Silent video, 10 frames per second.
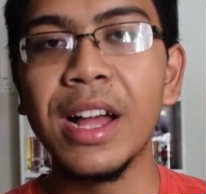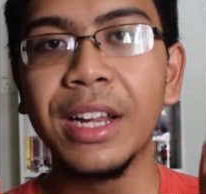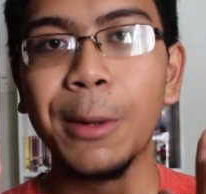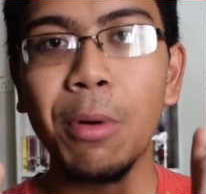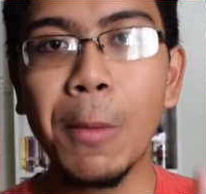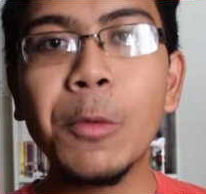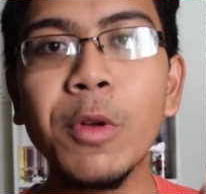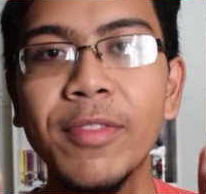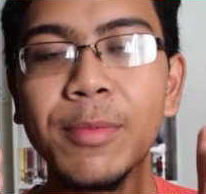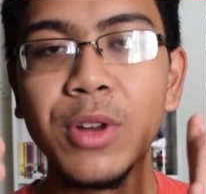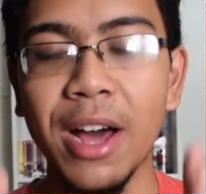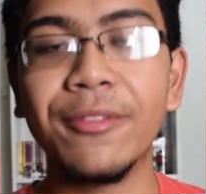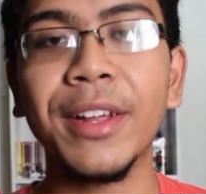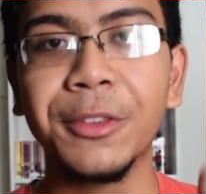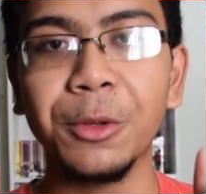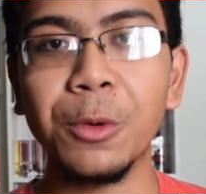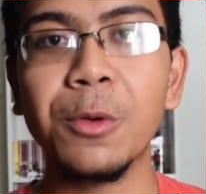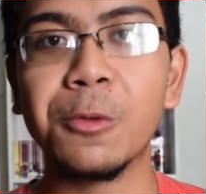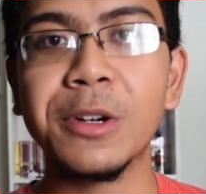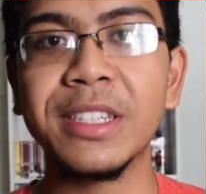The problem with Munafik 2
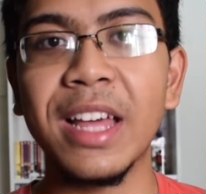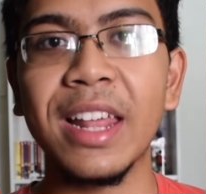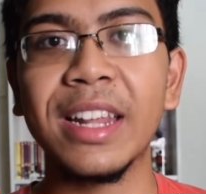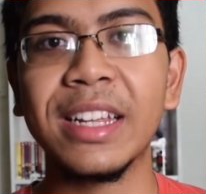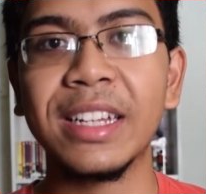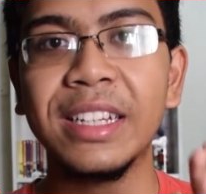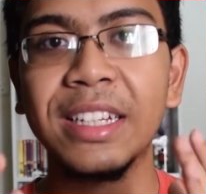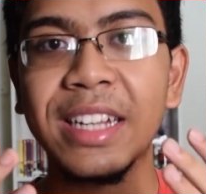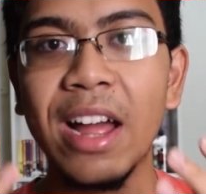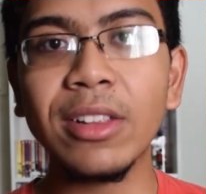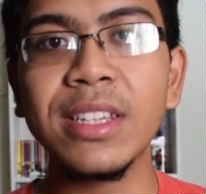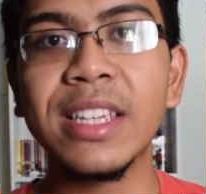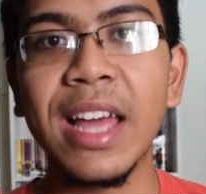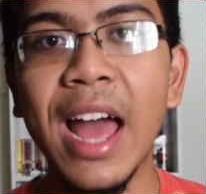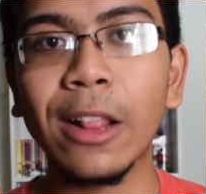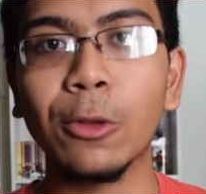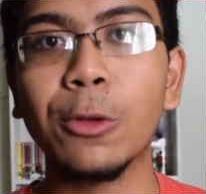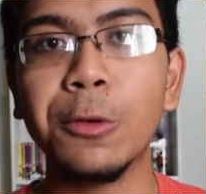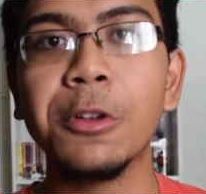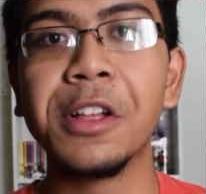was that the characters had to
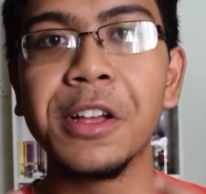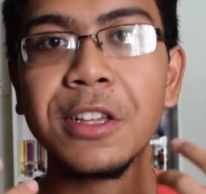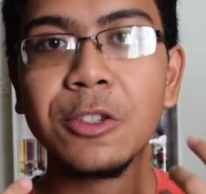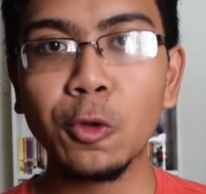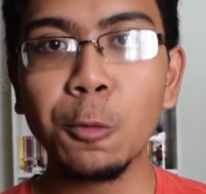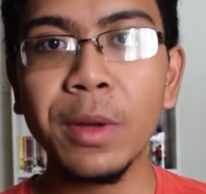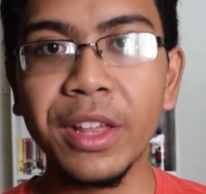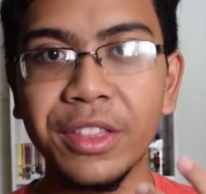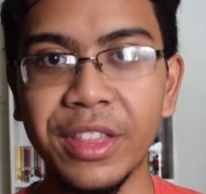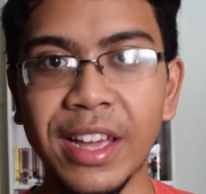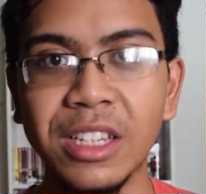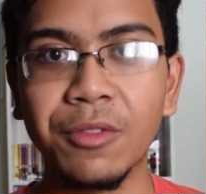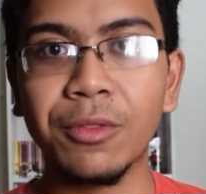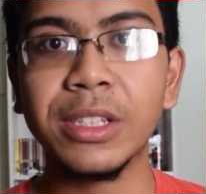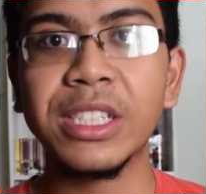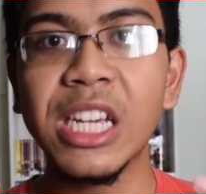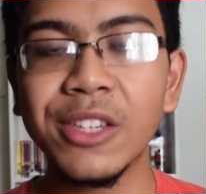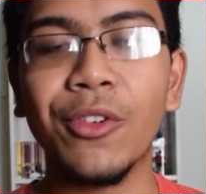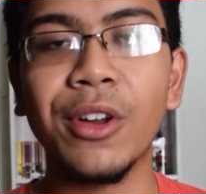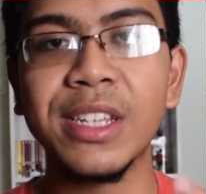do stupid things
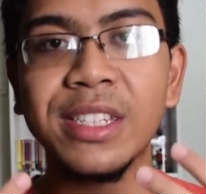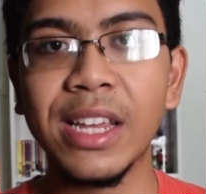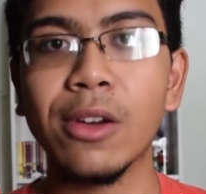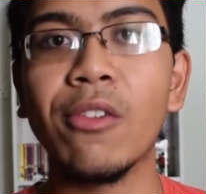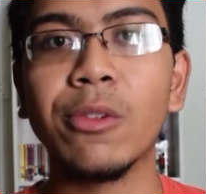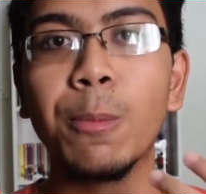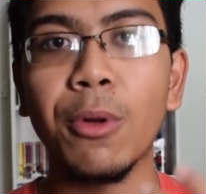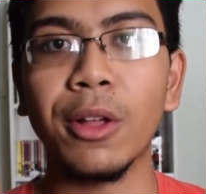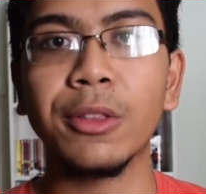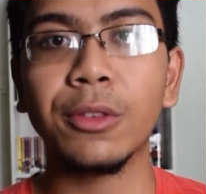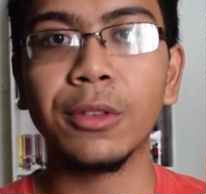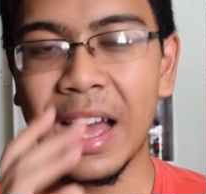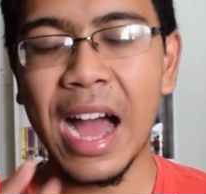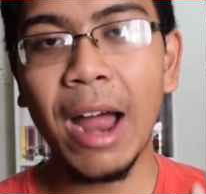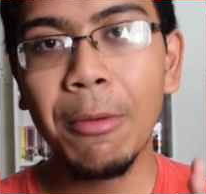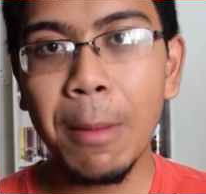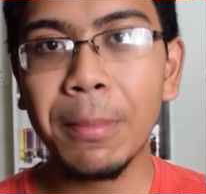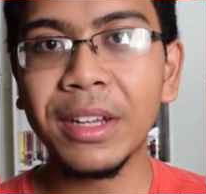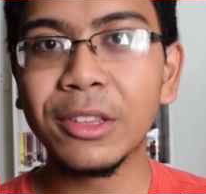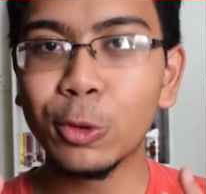just for the sake of the plot. I
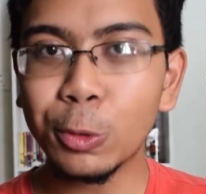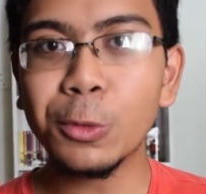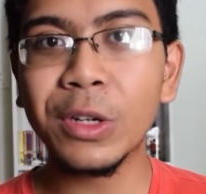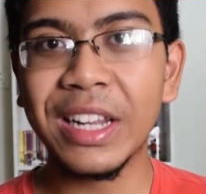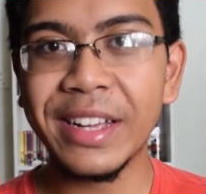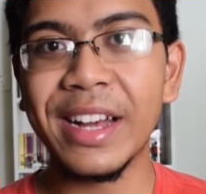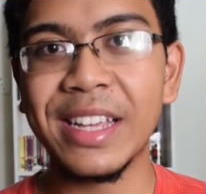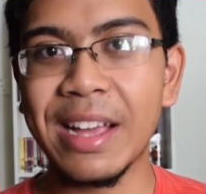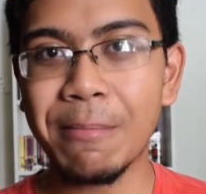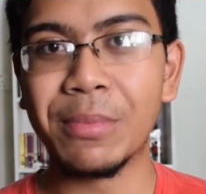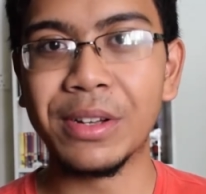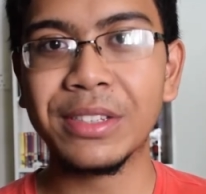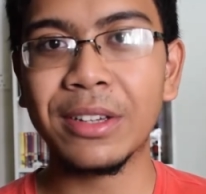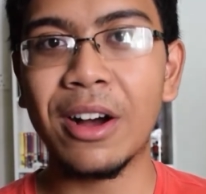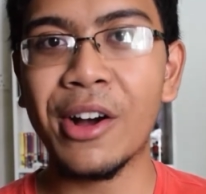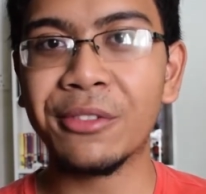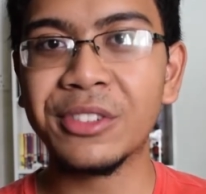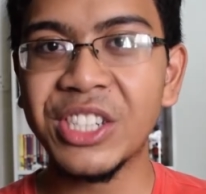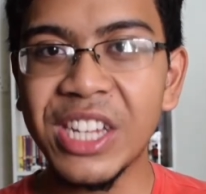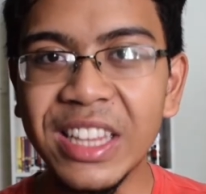remember two clear examples of
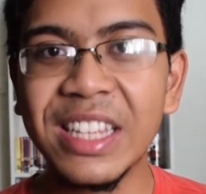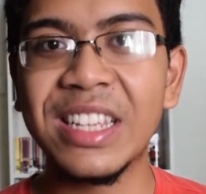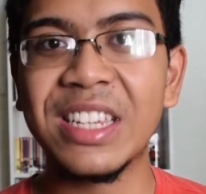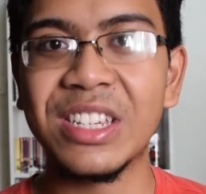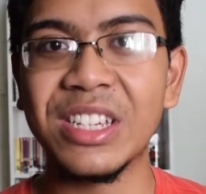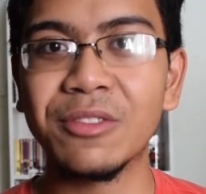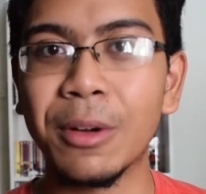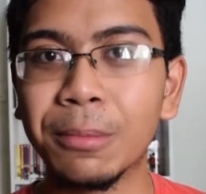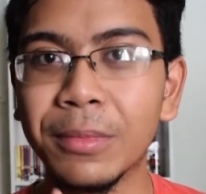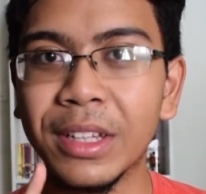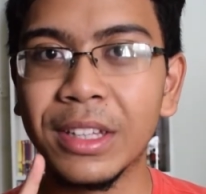shitty decisions from